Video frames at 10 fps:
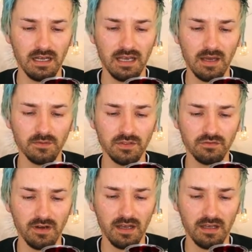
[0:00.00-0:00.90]
Allow to
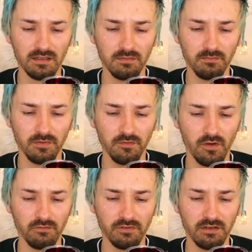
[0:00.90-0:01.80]
dry
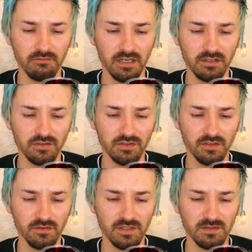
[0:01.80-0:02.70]
before rearrange
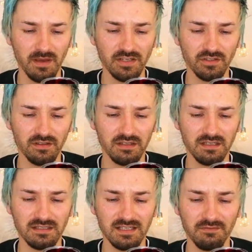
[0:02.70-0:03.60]
and use special
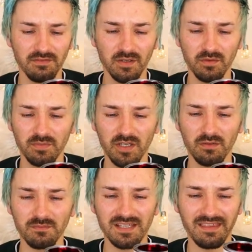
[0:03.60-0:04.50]
thinners if liquid
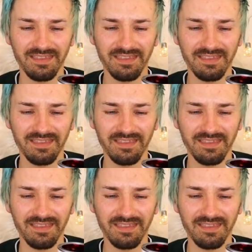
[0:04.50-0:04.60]
becomes